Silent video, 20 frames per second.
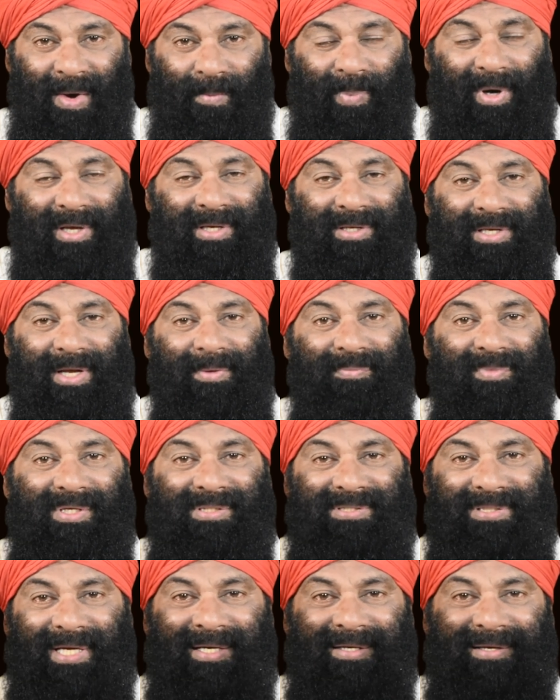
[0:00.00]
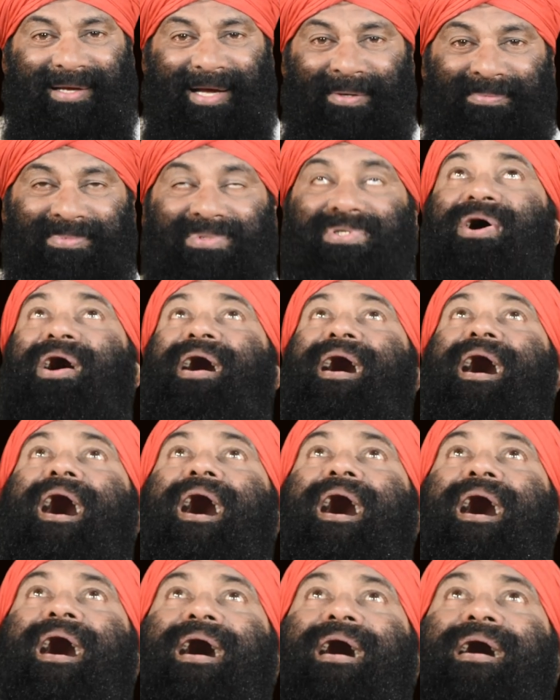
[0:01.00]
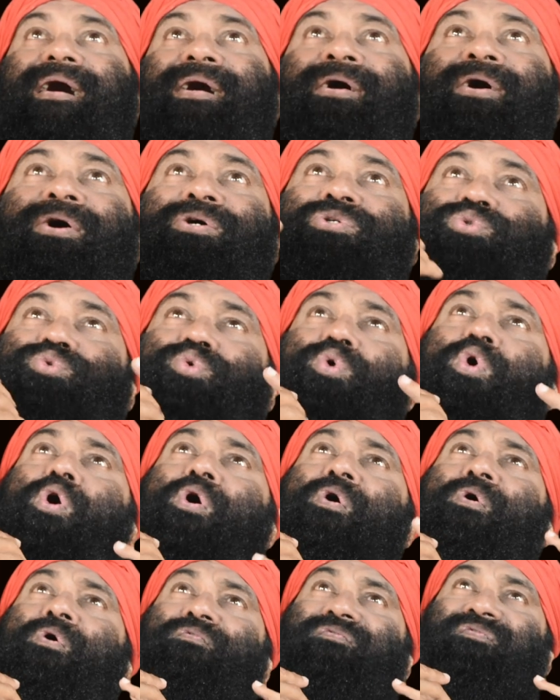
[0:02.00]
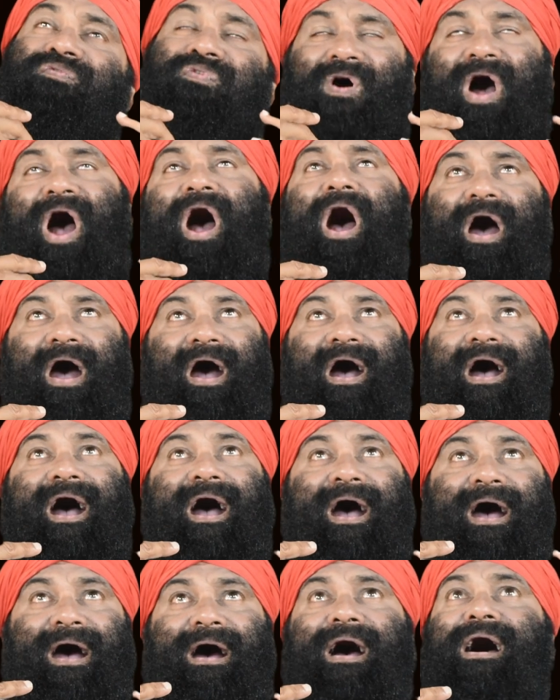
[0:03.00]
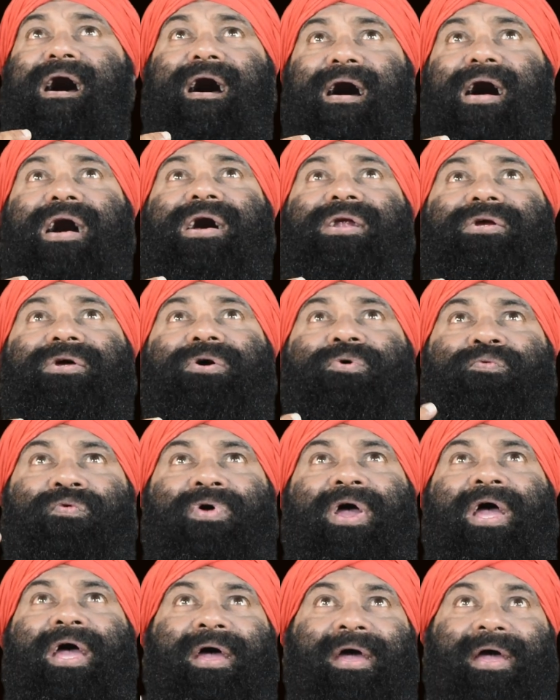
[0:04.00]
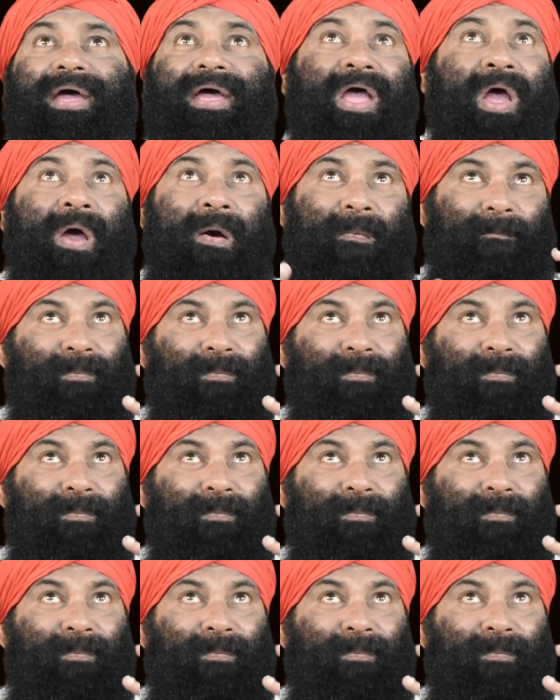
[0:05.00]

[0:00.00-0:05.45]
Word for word: By the time the sun comes, ah, so far away,